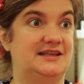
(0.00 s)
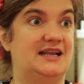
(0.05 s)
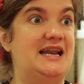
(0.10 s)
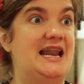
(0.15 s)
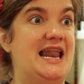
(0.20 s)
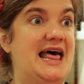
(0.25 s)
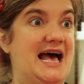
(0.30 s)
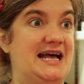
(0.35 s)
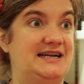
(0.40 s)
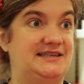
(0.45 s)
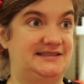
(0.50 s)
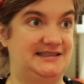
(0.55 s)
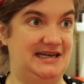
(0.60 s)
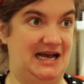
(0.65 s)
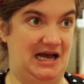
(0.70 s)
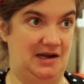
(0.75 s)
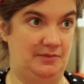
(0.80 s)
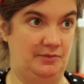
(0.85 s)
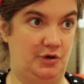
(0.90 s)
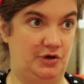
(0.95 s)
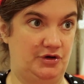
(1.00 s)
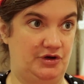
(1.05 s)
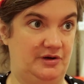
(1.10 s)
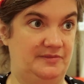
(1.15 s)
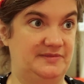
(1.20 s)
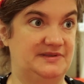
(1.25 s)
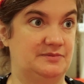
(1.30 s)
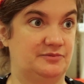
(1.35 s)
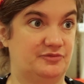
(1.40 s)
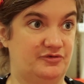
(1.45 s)
that led to Anne
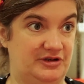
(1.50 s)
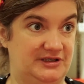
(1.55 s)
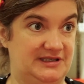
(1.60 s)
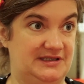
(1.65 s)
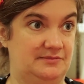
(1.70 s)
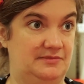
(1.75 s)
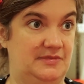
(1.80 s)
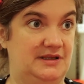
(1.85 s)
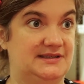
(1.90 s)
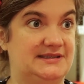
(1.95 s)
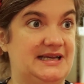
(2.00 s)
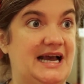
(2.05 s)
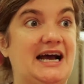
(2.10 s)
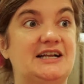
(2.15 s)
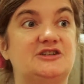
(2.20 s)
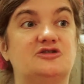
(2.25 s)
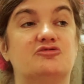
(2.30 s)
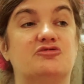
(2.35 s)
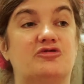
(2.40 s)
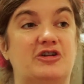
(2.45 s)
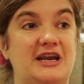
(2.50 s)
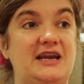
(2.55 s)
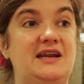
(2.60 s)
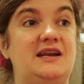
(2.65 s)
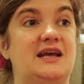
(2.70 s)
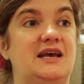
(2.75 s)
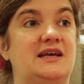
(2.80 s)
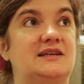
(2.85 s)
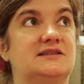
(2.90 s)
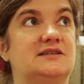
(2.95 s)
Bodenham's imprisonment. I had to read
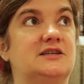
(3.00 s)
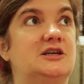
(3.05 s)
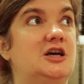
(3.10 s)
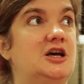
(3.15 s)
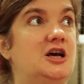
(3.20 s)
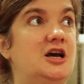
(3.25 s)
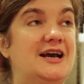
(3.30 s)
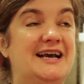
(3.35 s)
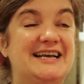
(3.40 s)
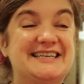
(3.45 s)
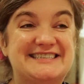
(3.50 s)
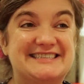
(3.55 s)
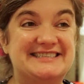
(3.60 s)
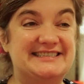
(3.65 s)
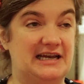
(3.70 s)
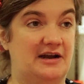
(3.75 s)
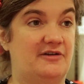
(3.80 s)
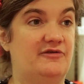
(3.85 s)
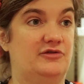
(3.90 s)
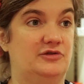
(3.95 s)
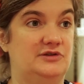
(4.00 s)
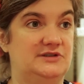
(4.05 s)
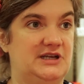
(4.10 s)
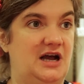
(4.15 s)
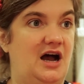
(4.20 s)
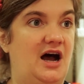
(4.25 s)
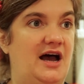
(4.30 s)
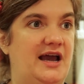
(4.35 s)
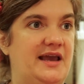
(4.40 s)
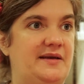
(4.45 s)
it several
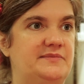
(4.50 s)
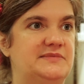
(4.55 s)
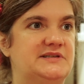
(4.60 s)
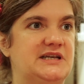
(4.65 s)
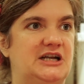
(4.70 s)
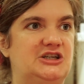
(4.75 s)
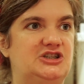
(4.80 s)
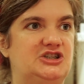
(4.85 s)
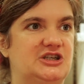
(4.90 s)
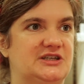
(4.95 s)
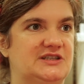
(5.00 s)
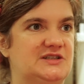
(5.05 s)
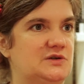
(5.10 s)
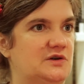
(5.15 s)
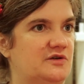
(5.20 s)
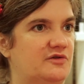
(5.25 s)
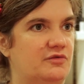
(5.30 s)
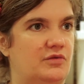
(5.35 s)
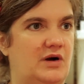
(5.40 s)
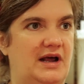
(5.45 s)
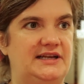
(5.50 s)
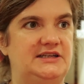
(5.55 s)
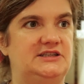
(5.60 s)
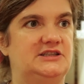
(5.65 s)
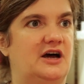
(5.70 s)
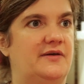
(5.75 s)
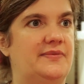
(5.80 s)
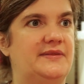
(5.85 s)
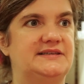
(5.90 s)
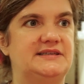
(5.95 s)
times and just sort of write
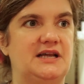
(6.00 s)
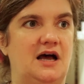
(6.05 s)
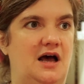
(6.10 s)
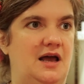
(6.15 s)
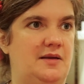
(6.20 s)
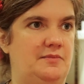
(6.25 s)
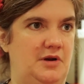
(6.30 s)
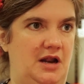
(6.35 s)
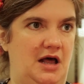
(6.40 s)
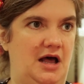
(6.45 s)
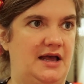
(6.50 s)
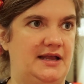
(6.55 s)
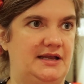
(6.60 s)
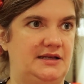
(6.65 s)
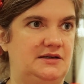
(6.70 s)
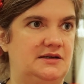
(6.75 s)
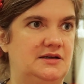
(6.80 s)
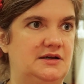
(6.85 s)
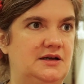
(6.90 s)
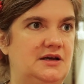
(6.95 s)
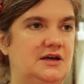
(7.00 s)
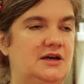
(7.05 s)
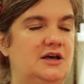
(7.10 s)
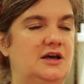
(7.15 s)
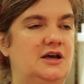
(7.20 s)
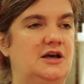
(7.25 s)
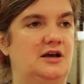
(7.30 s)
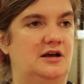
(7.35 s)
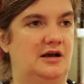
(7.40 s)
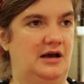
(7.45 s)
down the timeline
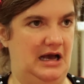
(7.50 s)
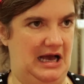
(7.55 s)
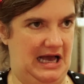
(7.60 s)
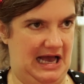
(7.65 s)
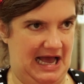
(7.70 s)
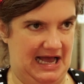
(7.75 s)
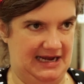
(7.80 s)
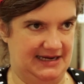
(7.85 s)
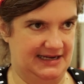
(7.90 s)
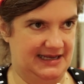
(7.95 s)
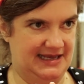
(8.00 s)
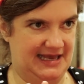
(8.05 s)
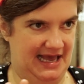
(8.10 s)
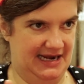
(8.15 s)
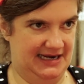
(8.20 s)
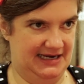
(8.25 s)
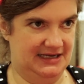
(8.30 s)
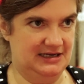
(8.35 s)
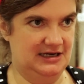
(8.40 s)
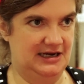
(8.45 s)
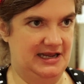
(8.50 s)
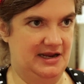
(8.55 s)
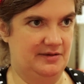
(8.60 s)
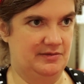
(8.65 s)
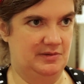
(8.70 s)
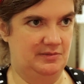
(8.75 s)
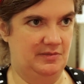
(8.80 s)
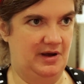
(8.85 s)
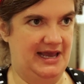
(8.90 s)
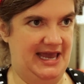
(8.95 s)
and get it clear
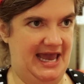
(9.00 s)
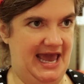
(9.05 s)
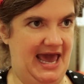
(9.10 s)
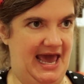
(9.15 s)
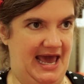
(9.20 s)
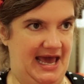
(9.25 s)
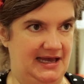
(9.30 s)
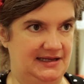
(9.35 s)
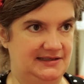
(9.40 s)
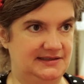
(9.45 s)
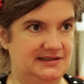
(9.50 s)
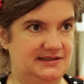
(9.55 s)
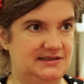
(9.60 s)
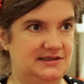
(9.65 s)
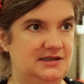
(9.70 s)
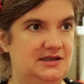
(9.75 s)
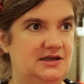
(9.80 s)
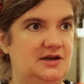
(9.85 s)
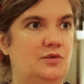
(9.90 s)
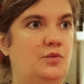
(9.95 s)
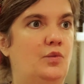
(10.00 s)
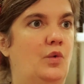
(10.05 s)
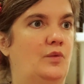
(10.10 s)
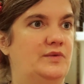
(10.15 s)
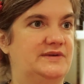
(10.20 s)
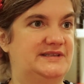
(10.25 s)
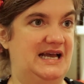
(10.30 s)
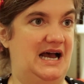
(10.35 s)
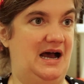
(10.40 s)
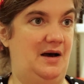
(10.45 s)
in my head what
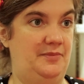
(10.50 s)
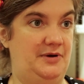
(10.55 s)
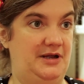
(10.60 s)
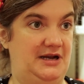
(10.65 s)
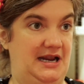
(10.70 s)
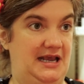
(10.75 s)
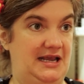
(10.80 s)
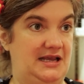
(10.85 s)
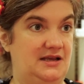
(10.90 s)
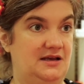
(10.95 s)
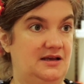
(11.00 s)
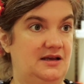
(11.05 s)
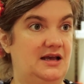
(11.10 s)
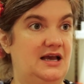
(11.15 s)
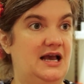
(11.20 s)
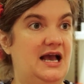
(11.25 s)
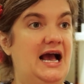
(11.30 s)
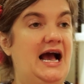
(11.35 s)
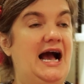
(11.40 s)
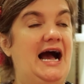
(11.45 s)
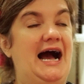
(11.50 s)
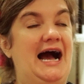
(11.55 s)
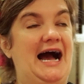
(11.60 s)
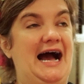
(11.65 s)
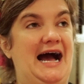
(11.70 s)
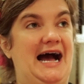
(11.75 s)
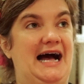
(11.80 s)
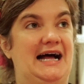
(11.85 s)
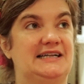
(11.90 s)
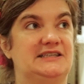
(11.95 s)
was happening.
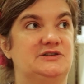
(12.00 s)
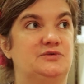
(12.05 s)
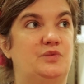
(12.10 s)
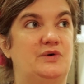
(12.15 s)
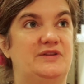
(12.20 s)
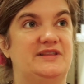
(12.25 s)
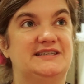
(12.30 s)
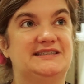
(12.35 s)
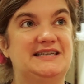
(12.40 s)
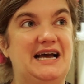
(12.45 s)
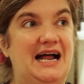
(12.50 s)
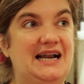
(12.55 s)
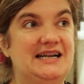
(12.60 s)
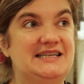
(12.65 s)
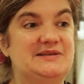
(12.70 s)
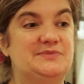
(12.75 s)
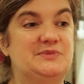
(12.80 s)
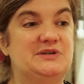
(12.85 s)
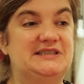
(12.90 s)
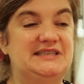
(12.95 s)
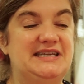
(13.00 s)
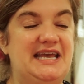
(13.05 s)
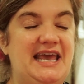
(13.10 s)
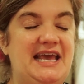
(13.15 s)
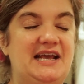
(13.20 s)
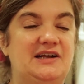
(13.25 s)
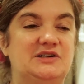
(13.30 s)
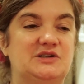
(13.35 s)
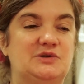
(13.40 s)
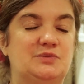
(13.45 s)
And with the Talisman
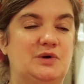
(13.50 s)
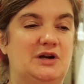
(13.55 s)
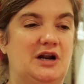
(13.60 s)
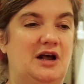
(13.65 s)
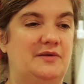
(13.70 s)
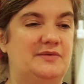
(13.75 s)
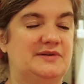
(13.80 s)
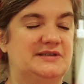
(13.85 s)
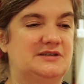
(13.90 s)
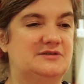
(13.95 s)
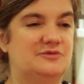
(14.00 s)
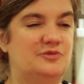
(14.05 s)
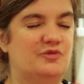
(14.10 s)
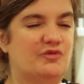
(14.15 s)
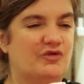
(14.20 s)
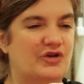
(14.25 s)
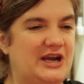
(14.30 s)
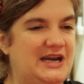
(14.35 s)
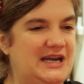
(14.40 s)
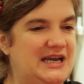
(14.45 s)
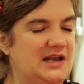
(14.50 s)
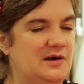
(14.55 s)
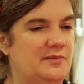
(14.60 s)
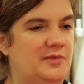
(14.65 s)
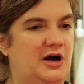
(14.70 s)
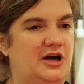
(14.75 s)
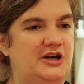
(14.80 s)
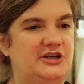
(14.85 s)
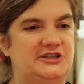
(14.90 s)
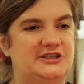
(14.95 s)
Tales, when I was reading
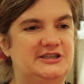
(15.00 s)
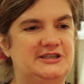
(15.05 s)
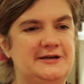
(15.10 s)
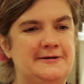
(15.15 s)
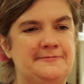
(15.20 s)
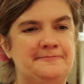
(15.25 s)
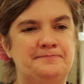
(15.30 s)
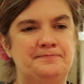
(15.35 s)
about